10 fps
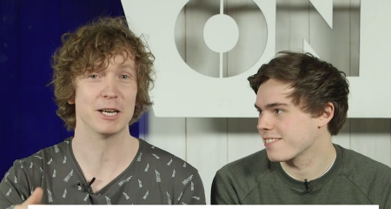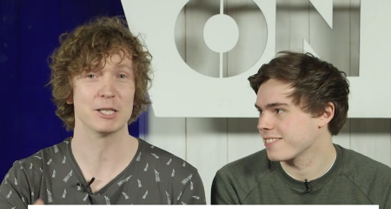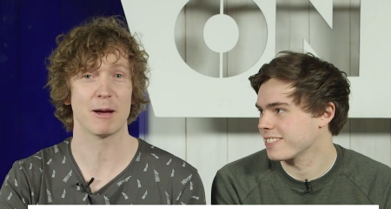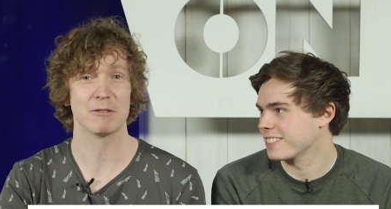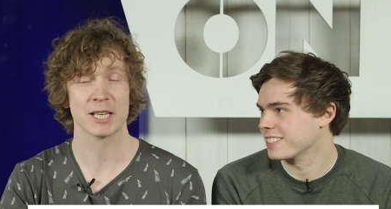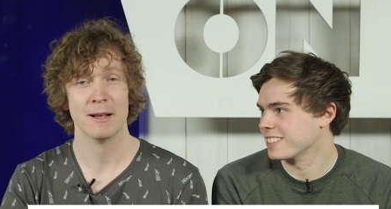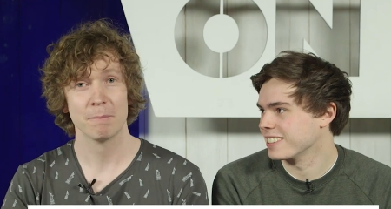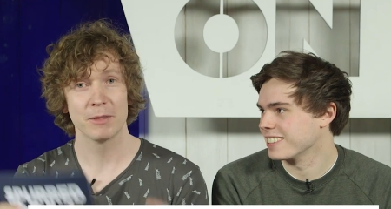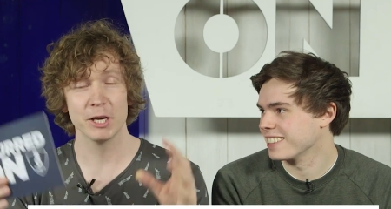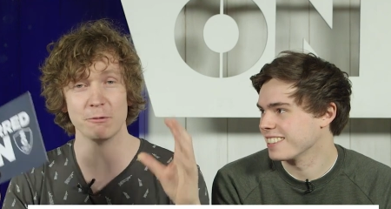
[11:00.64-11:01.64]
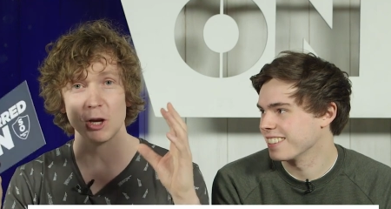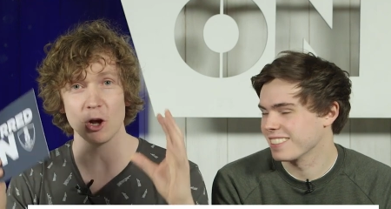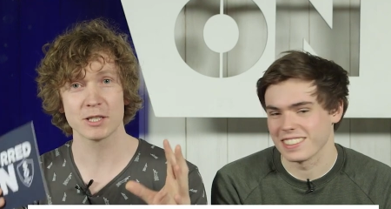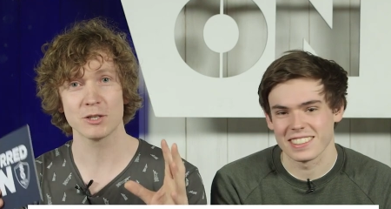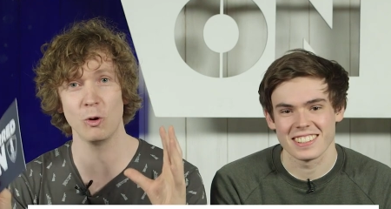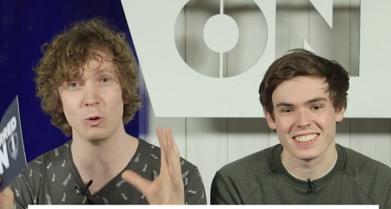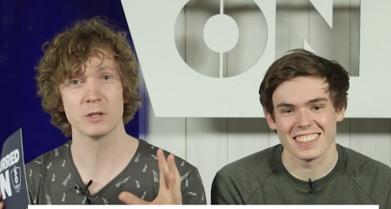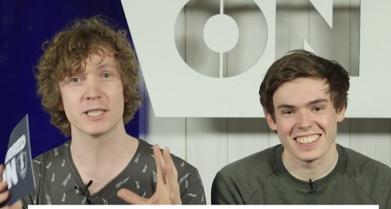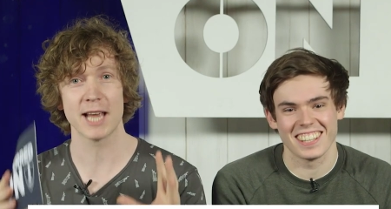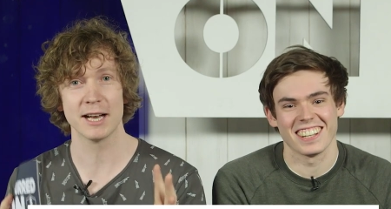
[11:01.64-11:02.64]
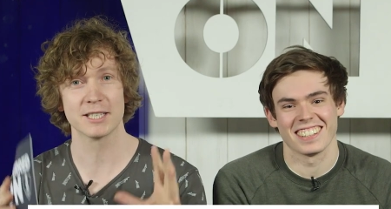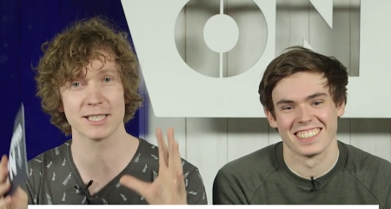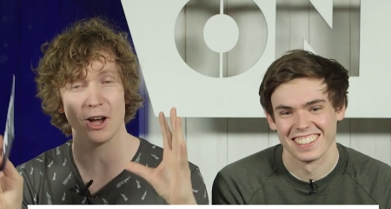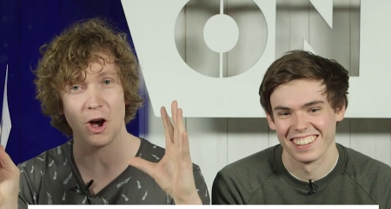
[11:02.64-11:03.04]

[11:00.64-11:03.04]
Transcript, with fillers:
Speaker 1: finish above us that you've lost all sense